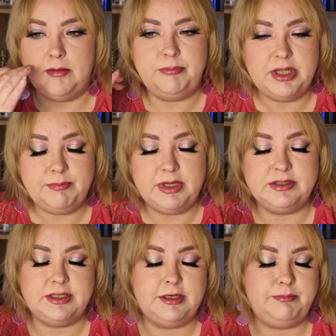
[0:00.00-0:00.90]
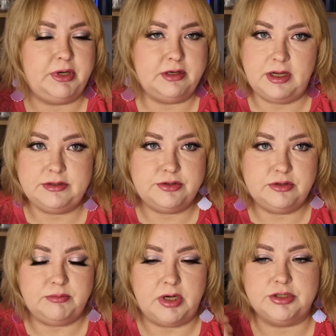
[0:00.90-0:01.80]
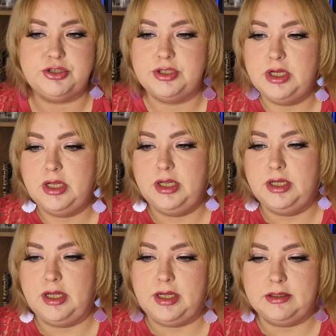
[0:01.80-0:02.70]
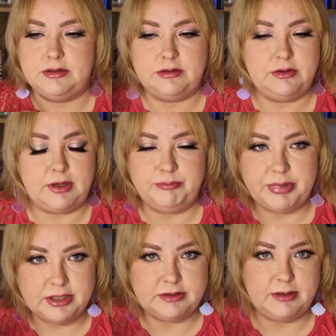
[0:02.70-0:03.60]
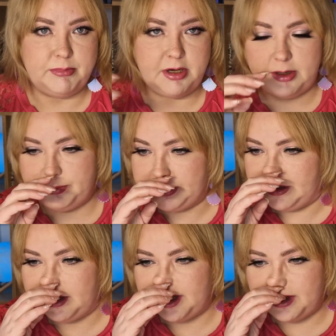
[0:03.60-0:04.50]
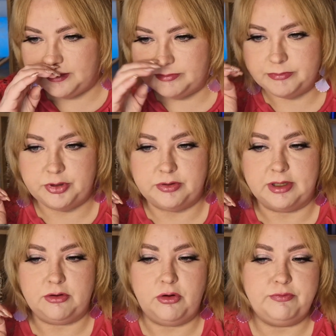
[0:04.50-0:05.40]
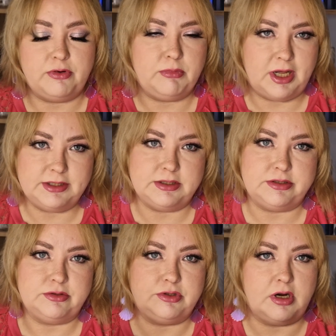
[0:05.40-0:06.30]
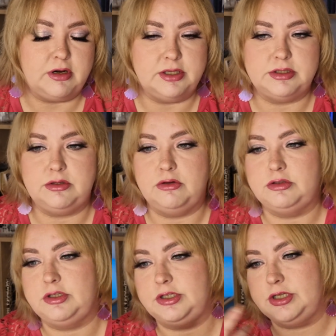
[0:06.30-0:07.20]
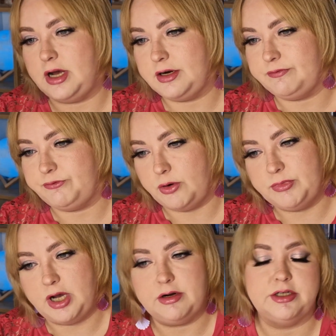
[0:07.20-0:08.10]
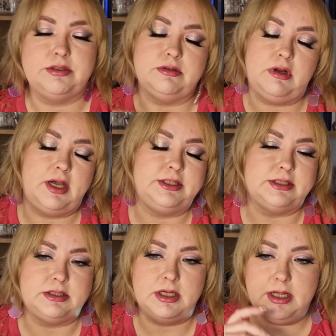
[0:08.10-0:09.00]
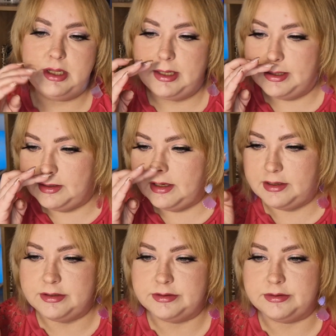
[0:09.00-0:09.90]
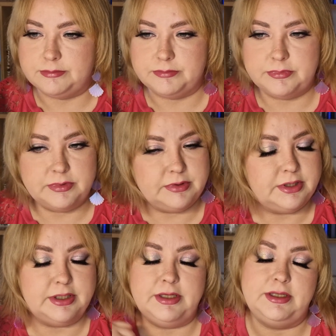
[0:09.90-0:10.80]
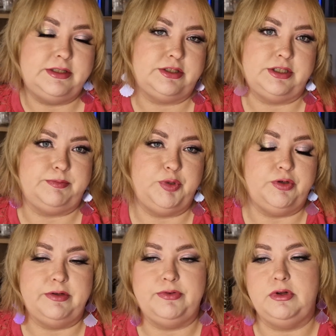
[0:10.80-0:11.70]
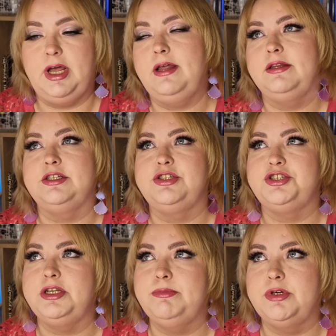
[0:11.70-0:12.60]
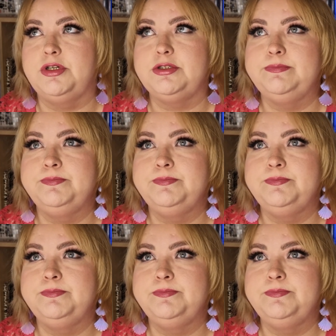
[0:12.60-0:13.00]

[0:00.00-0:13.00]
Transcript: pigmented but not too much, and you can build them up. You can go from lightest to darkest or from darkest to lightest, and it's just beautiful. And the shimmers,